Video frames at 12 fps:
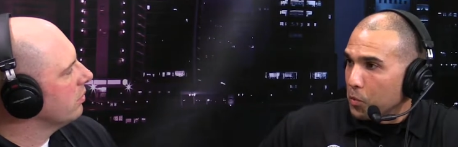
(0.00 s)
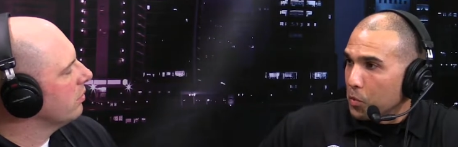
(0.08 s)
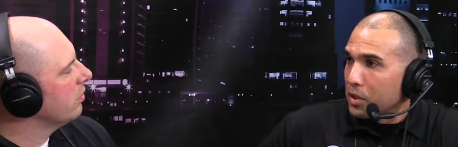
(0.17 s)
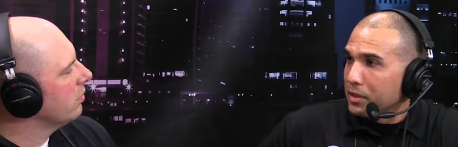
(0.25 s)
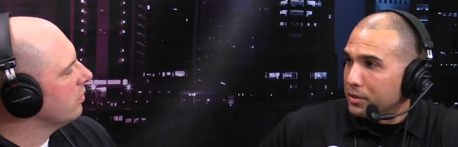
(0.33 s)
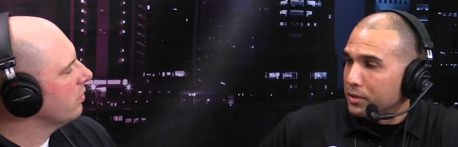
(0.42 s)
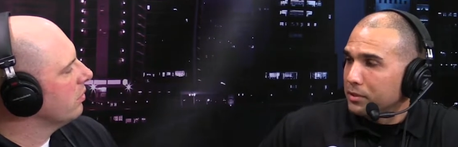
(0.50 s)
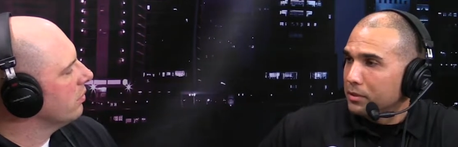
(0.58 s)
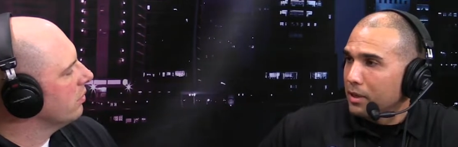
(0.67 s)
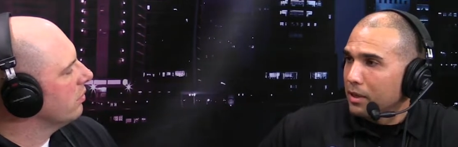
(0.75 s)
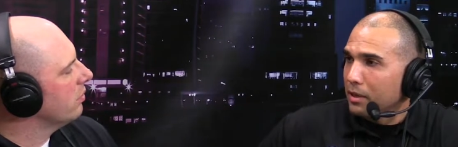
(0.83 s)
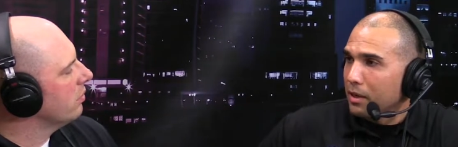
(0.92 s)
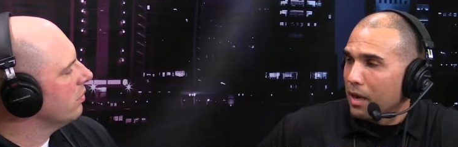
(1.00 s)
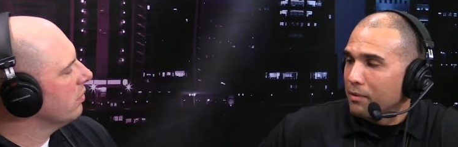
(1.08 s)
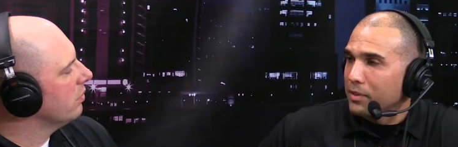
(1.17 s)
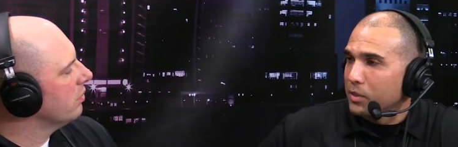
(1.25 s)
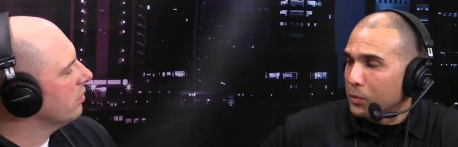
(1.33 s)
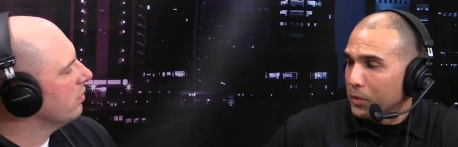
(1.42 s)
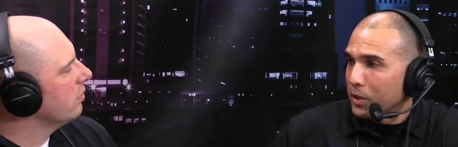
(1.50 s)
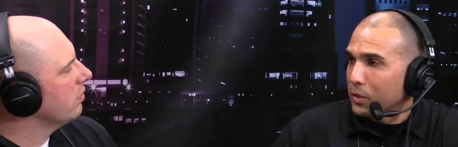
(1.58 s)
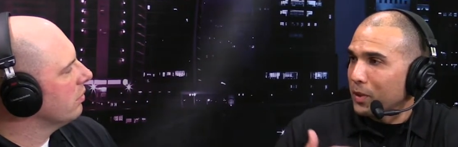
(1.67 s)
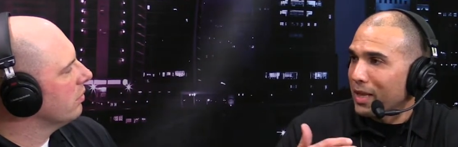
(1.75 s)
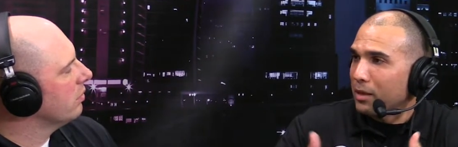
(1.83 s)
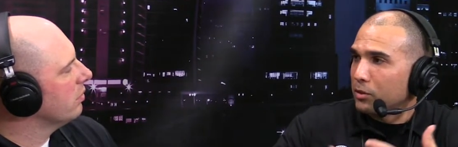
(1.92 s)
Speaker 1: want. Uh, obviously, we're going to
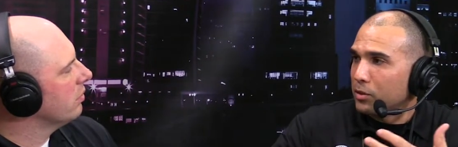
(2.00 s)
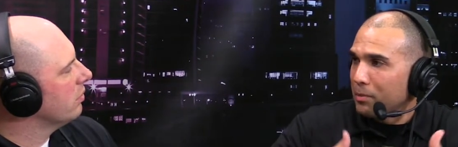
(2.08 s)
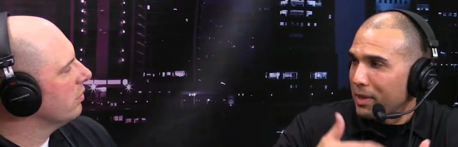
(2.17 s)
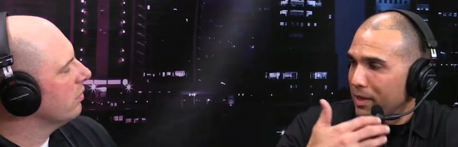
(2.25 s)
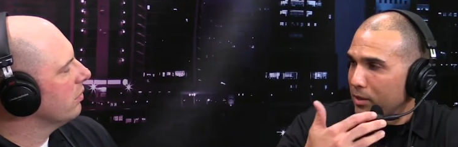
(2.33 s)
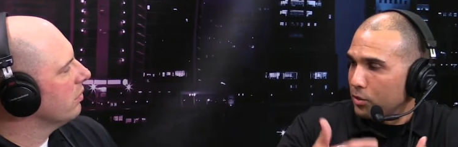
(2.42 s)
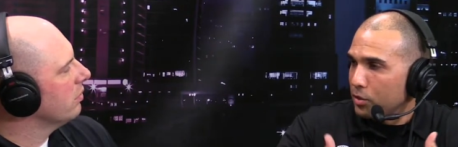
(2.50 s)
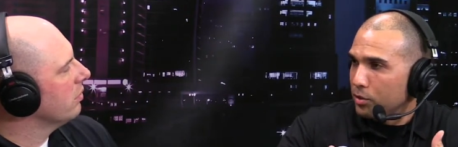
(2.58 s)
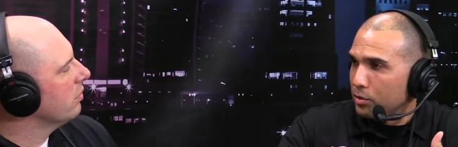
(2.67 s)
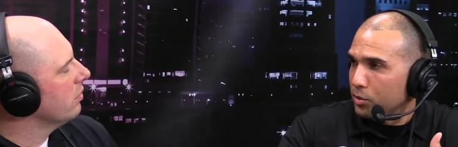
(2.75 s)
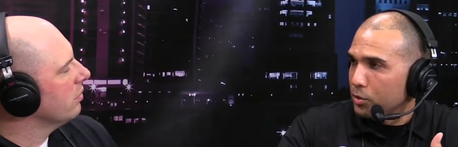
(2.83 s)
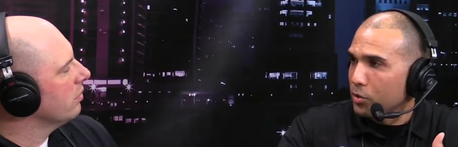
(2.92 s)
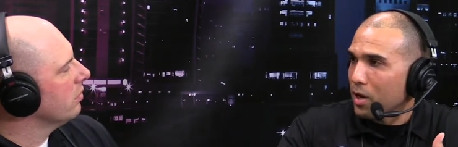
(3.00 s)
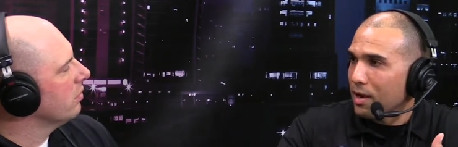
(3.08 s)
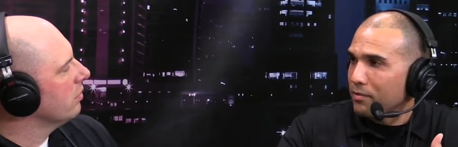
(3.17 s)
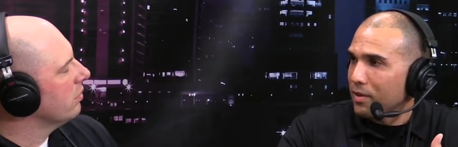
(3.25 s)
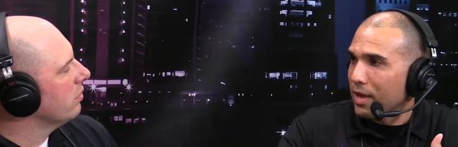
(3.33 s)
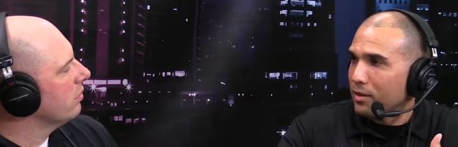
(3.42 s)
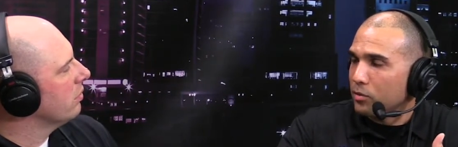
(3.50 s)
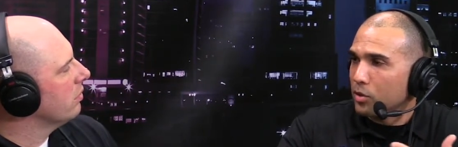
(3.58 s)
allow demand to, to drive that.